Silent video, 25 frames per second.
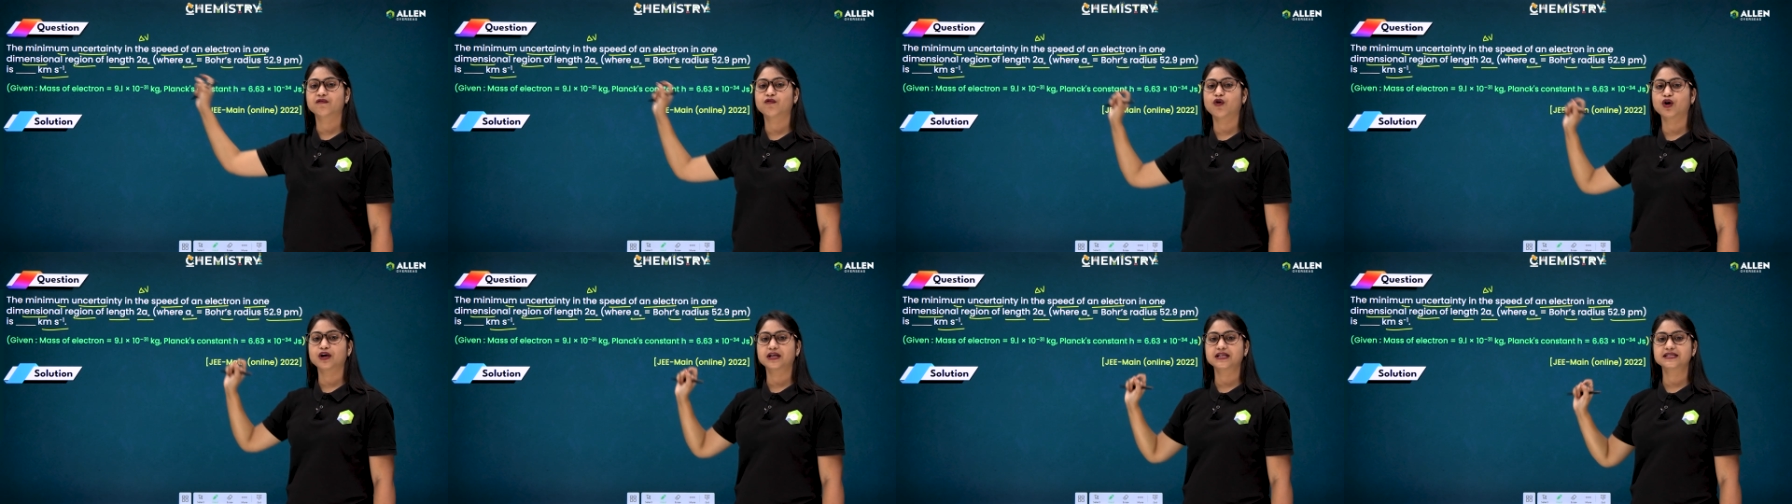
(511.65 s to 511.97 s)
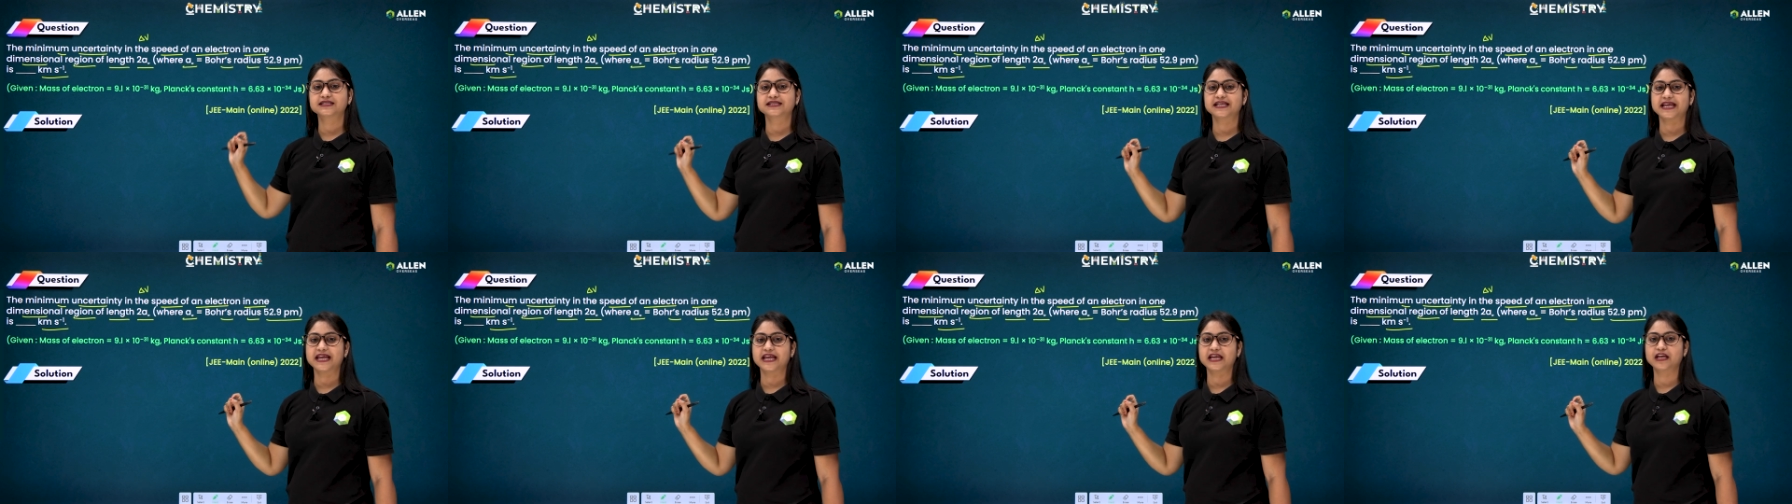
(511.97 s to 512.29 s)
what
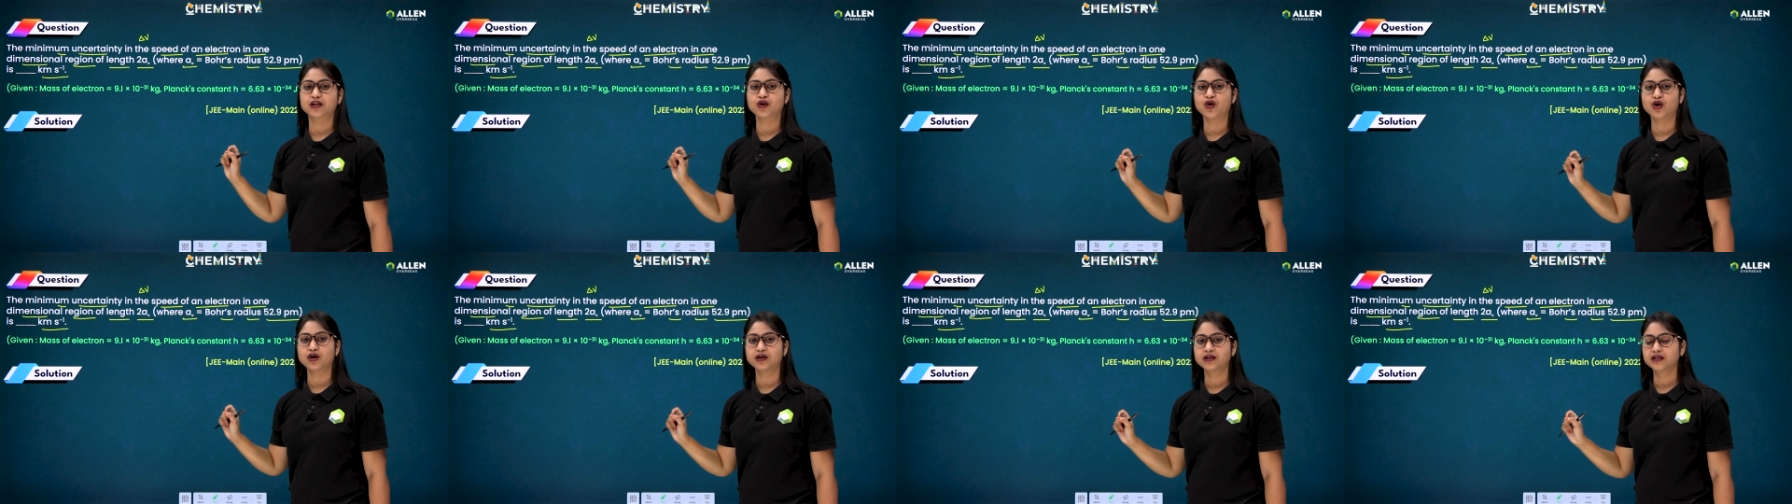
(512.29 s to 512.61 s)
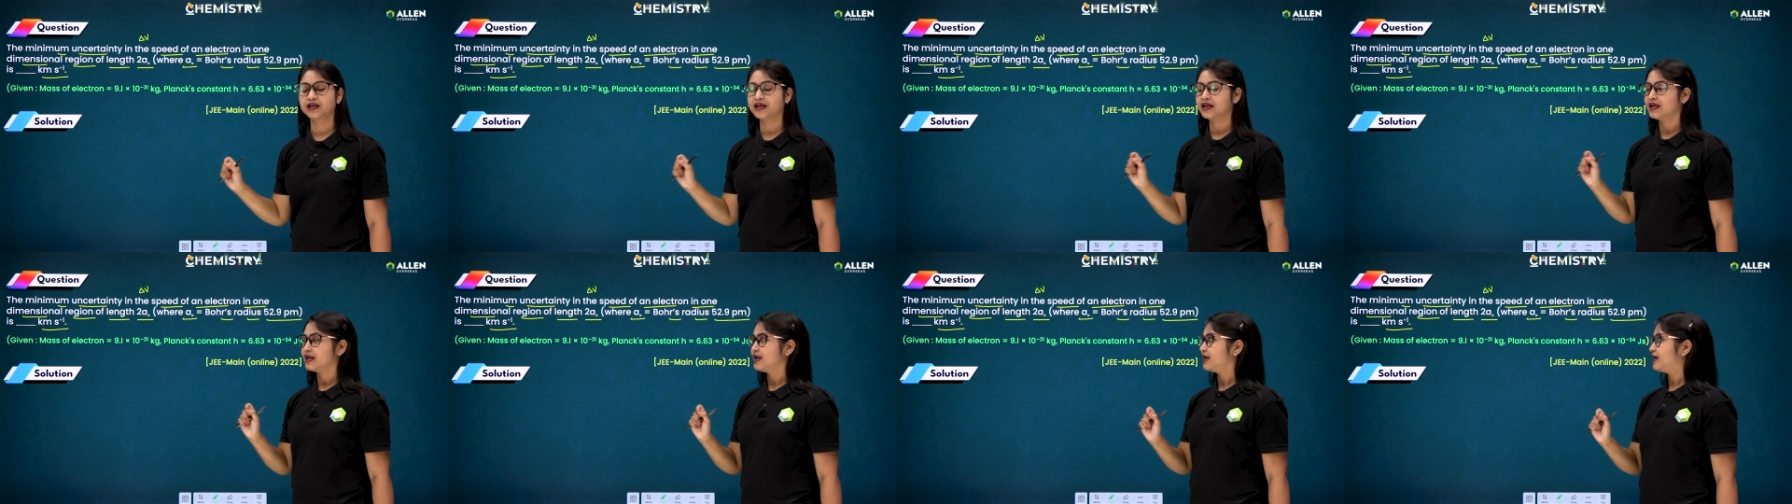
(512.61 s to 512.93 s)
is a0?
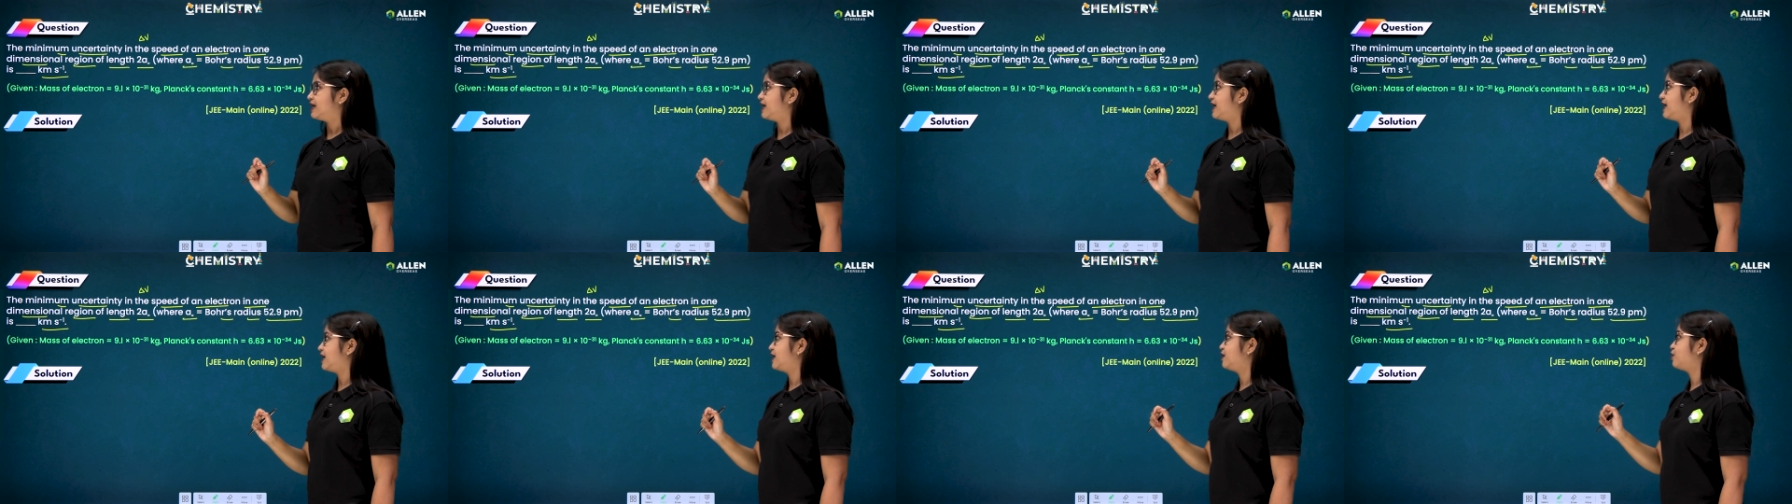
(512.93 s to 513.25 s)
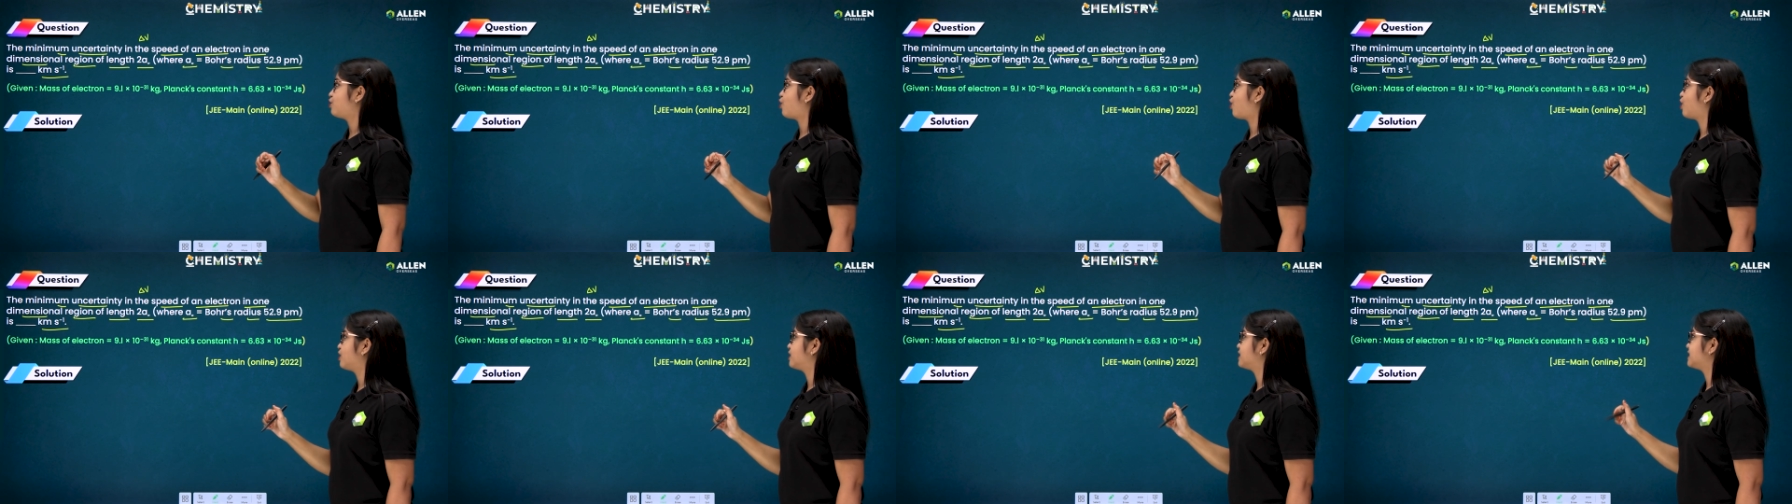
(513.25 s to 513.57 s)

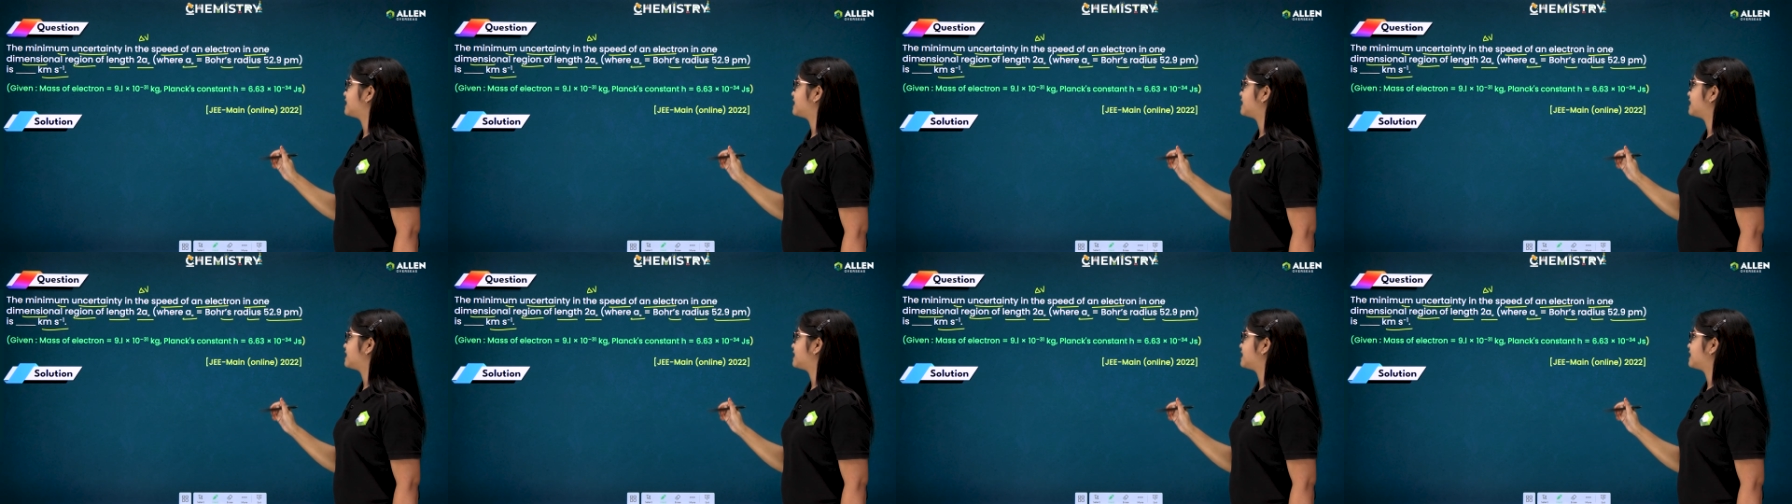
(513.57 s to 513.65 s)
a0